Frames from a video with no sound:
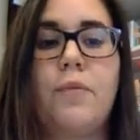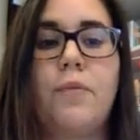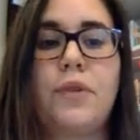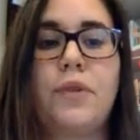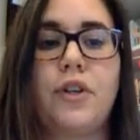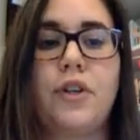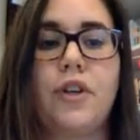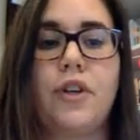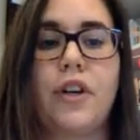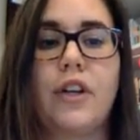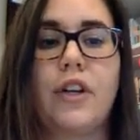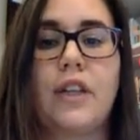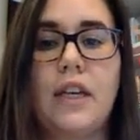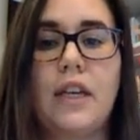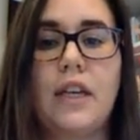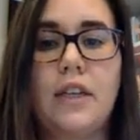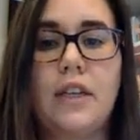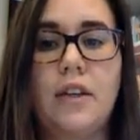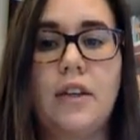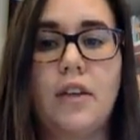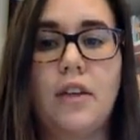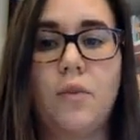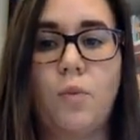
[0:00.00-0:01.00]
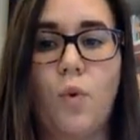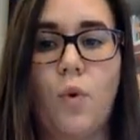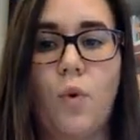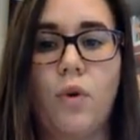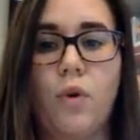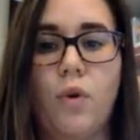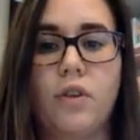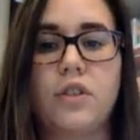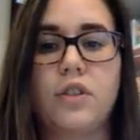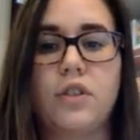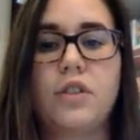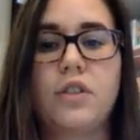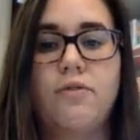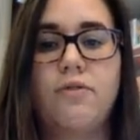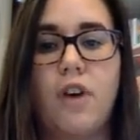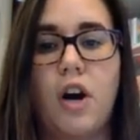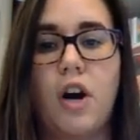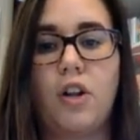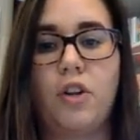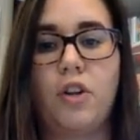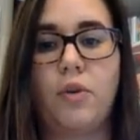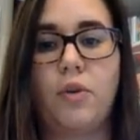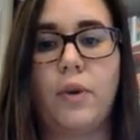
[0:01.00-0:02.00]
during the Indian Wars
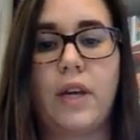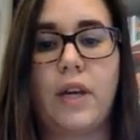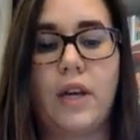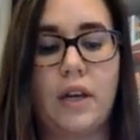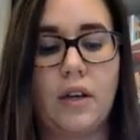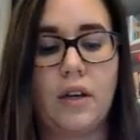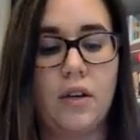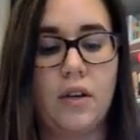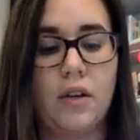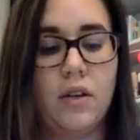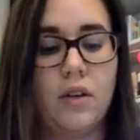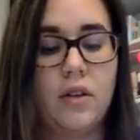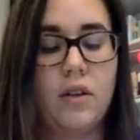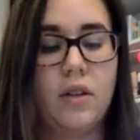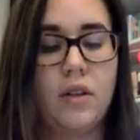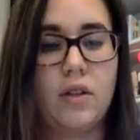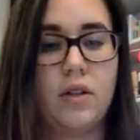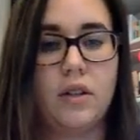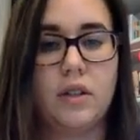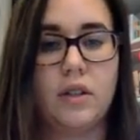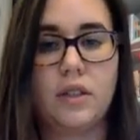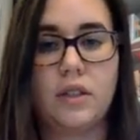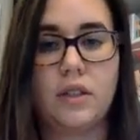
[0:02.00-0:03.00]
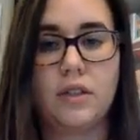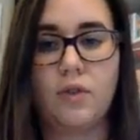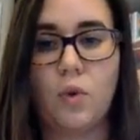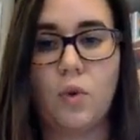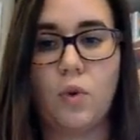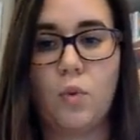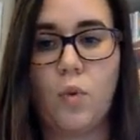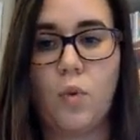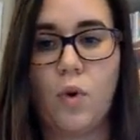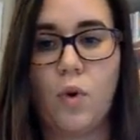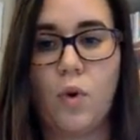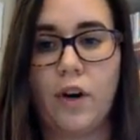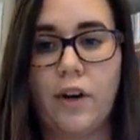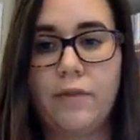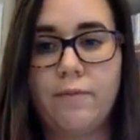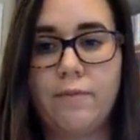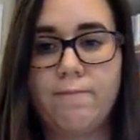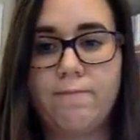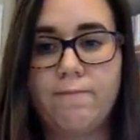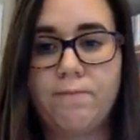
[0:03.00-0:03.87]
following the Civil War.